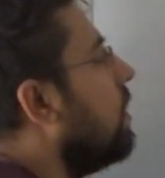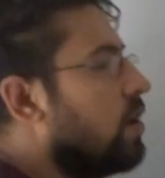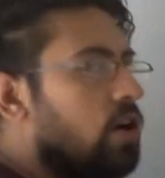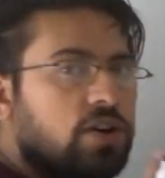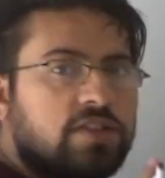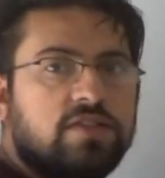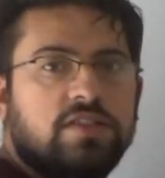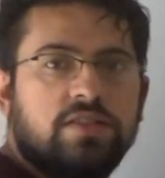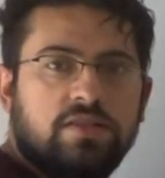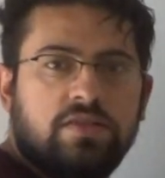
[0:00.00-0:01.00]
are
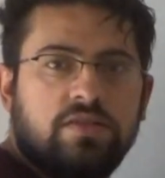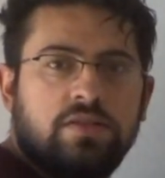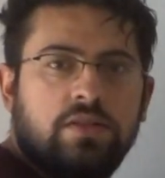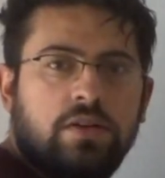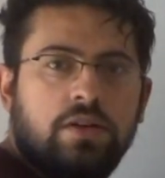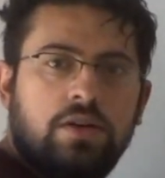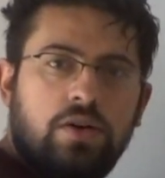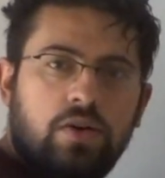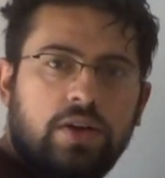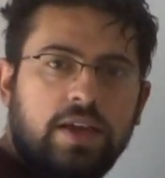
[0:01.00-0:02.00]
constants.
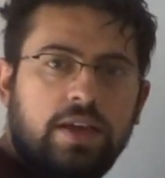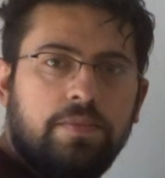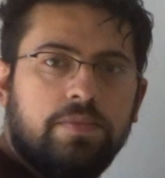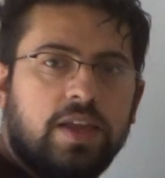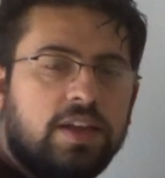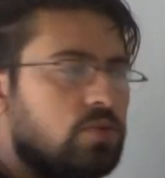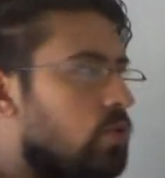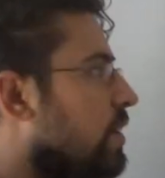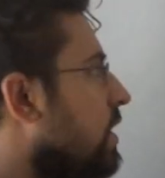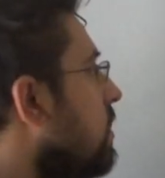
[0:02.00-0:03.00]
Okay, that's
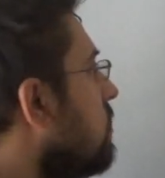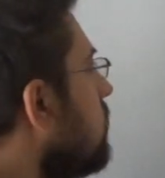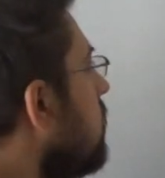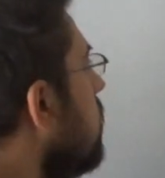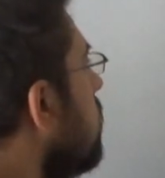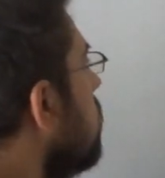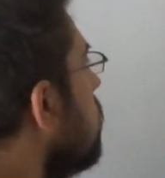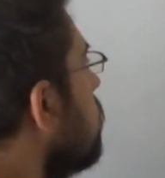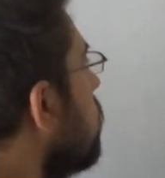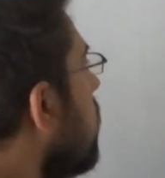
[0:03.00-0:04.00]
what it is.
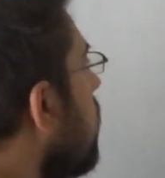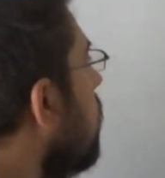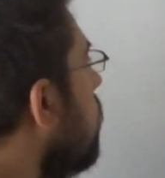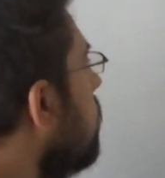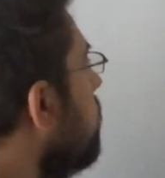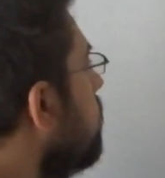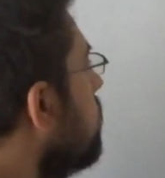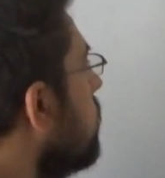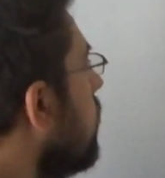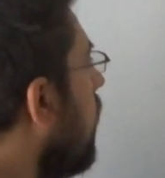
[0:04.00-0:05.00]
So now,
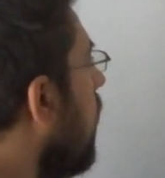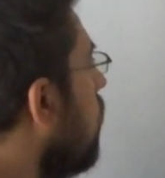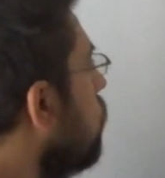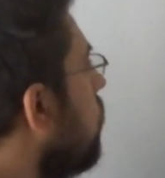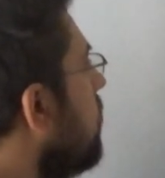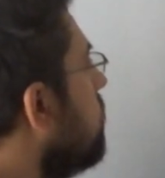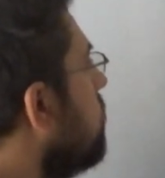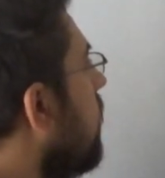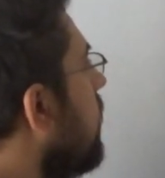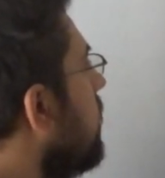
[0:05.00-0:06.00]
how do I
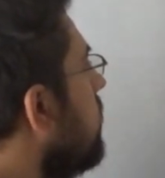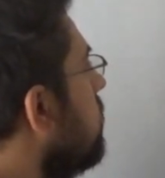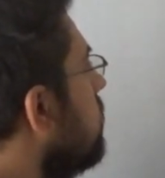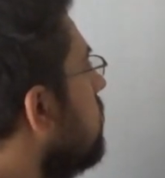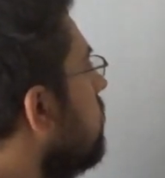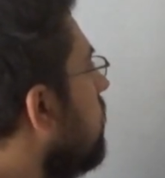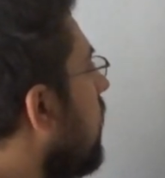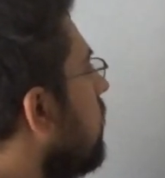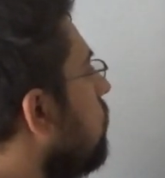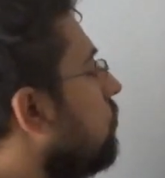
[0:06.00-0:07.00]
find the
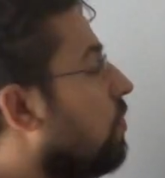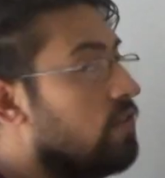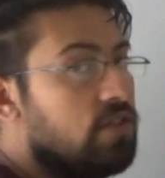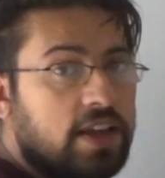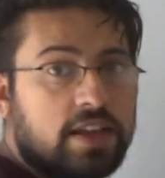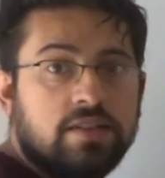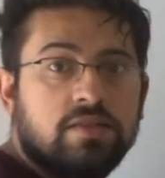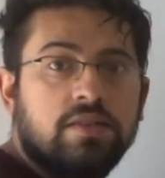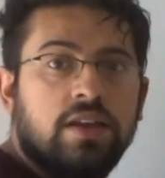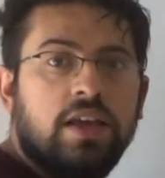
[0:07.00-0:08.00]
value of
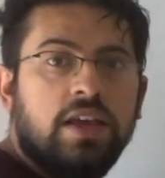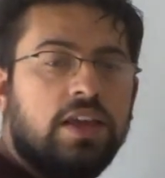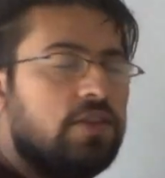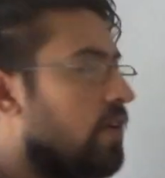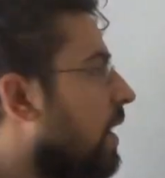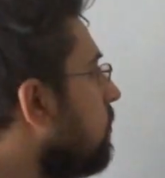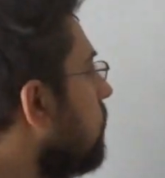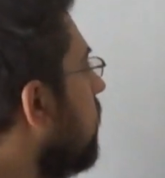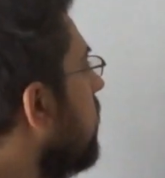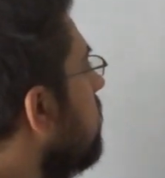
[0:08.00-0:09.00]
x? If I am to
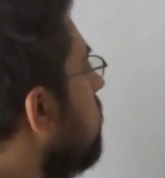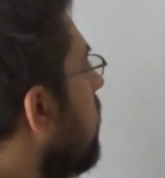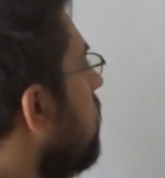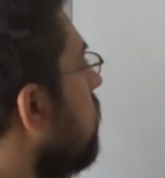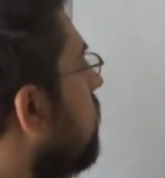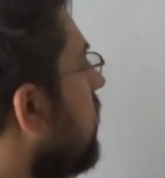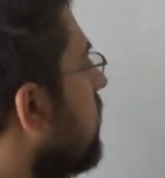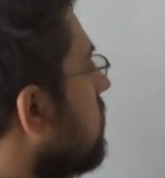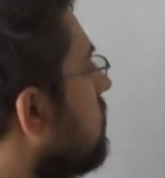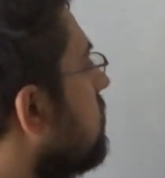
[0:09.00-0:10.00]
find the value of
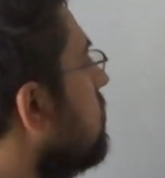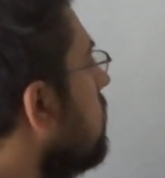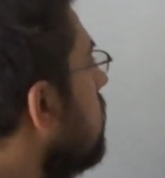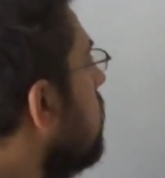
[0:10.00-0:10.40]
x